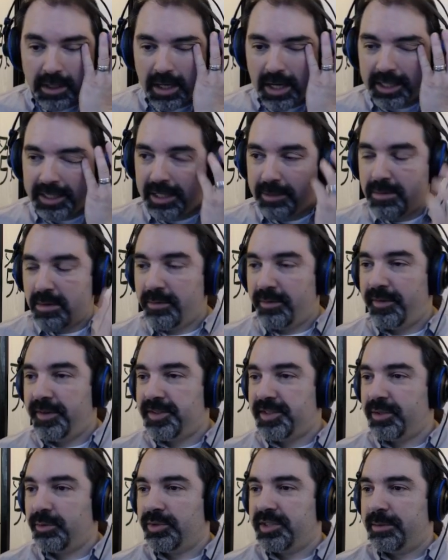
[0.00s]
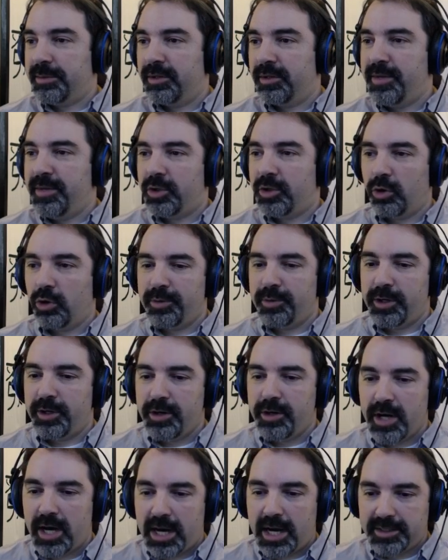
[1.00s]
I can't remember if this thing was able to make orbit or
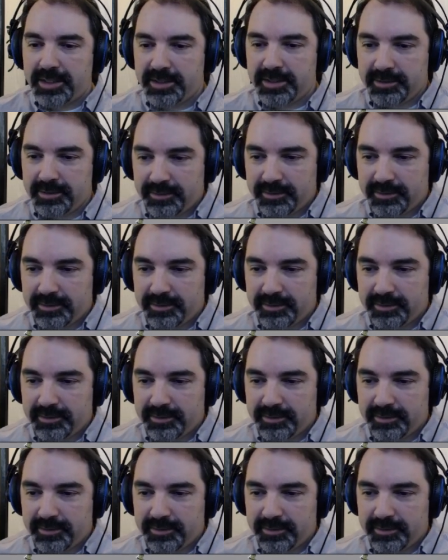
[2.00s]
not.